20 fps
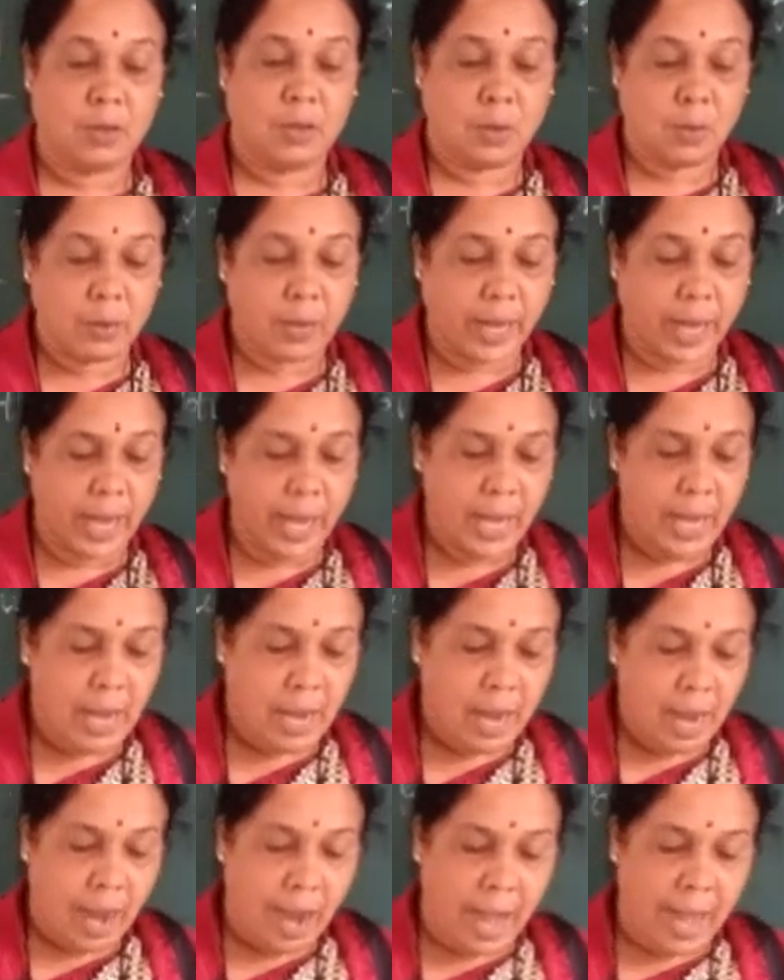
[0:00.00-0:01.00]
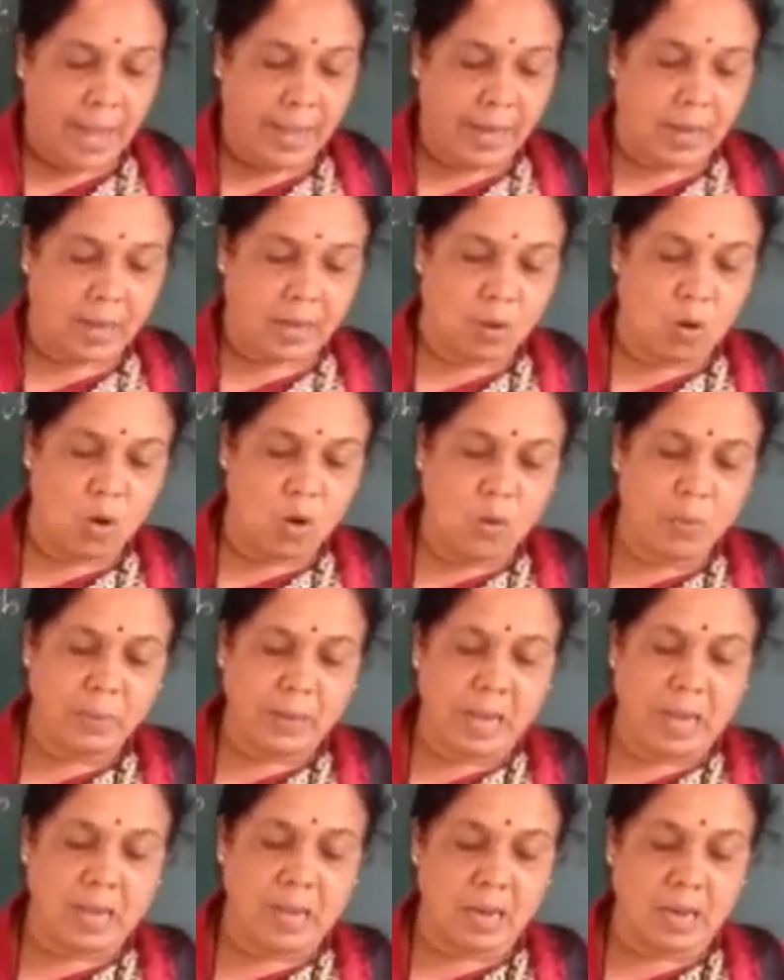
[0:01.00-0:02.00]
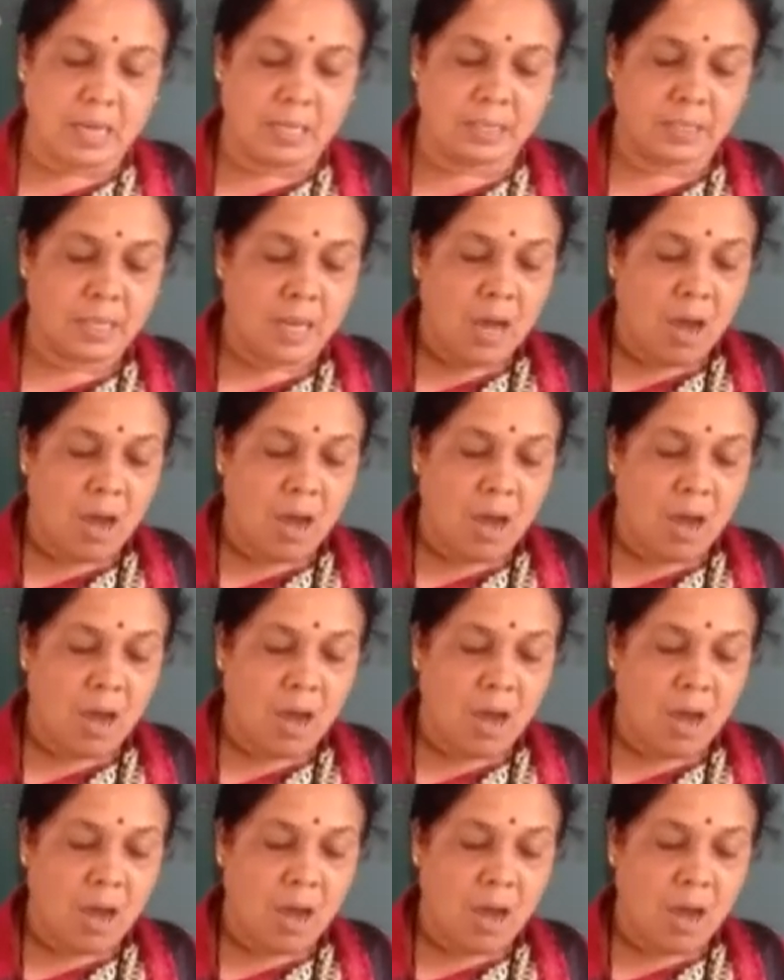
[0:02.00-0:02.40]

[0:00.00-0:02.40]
Okay, and a globe tells us